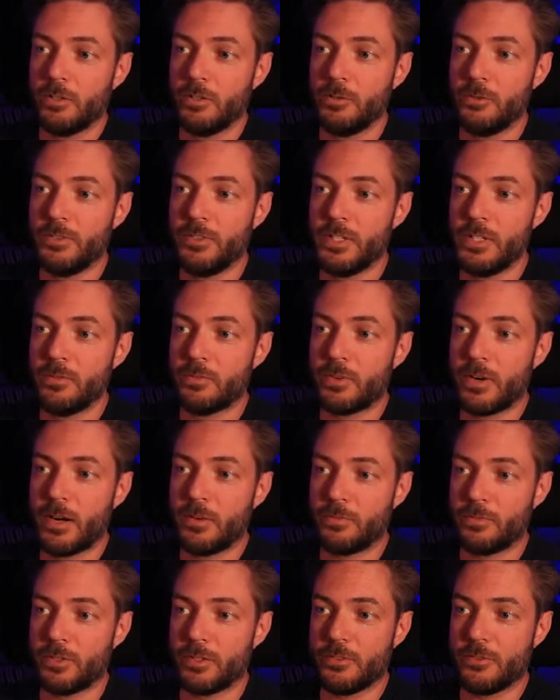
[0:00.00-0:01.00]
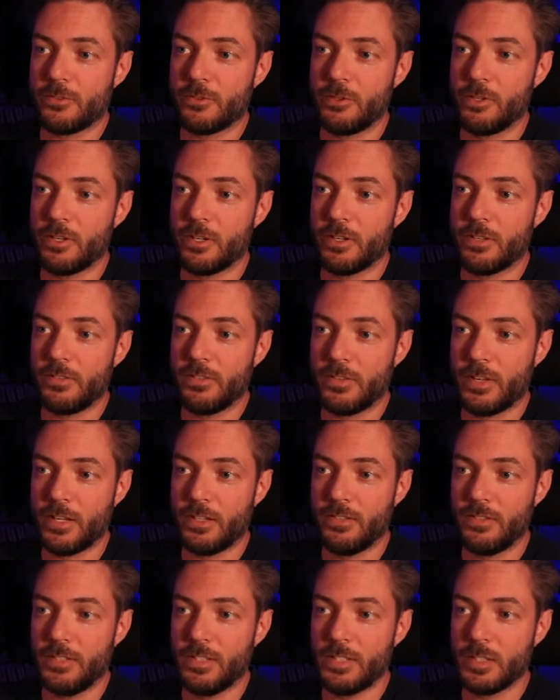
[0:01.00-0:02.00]
you dereference. So you're going to
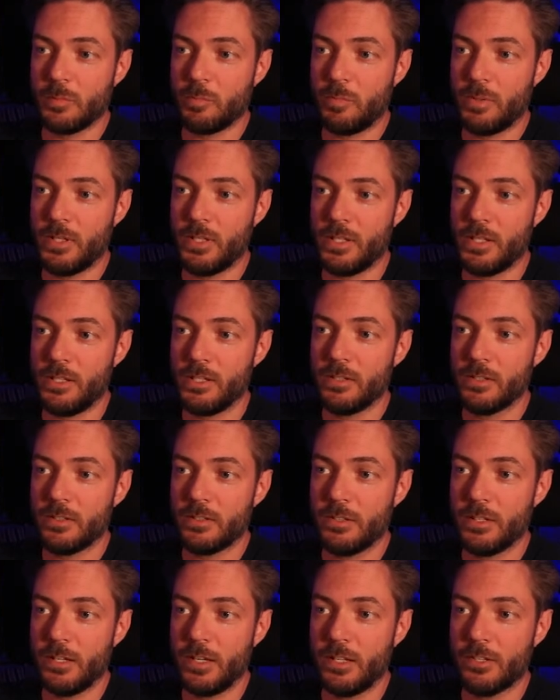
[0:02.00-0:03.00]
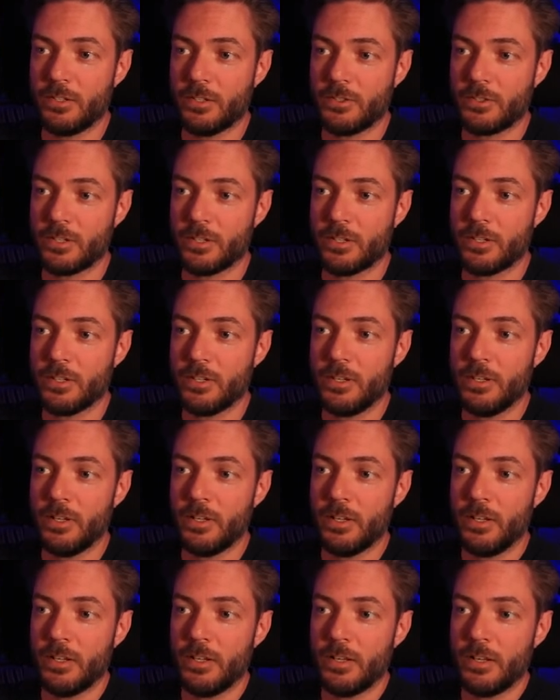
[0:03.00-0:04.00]
say T M P, an integer,
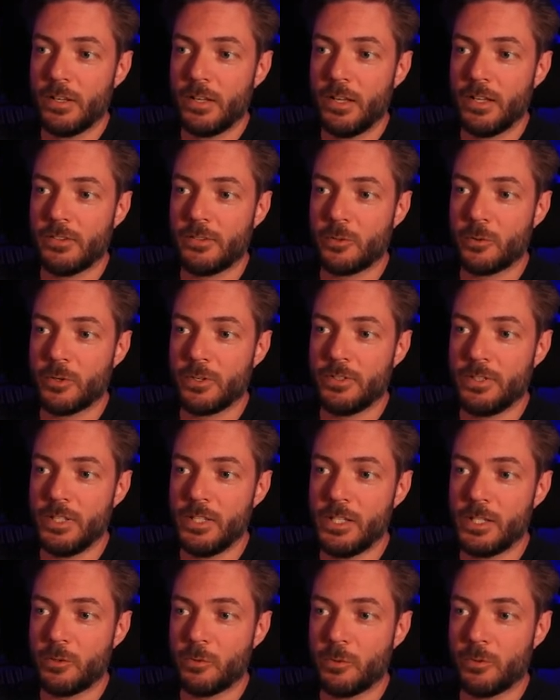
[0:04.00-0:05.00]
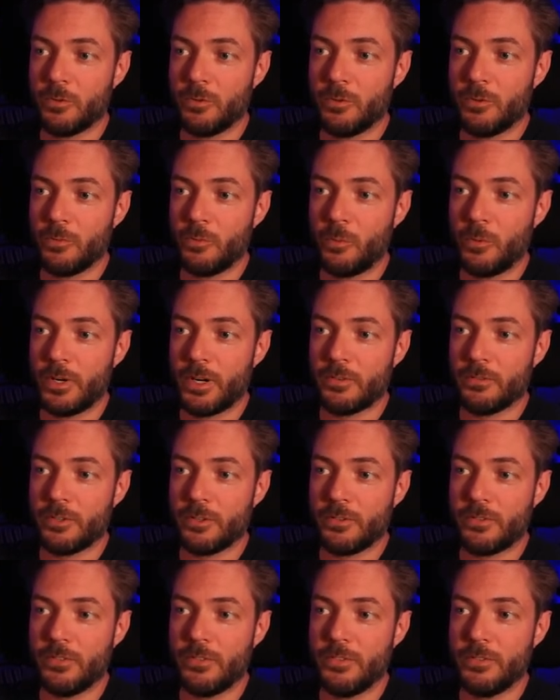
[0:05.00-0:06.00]
is going to equal
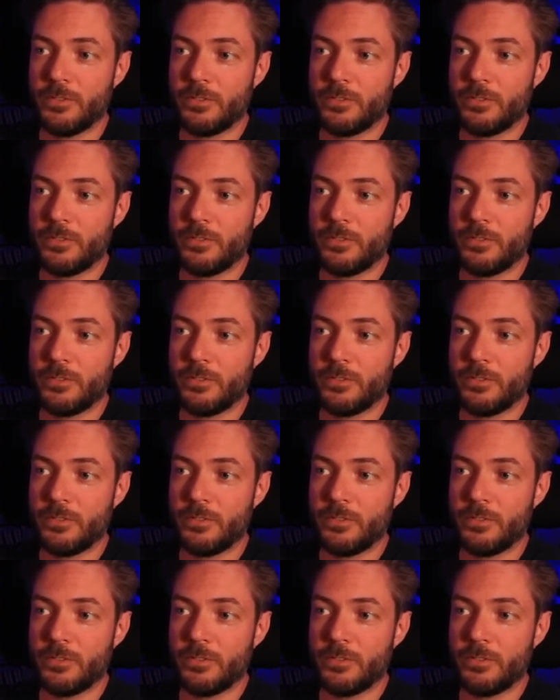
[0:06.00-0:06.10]
whatever's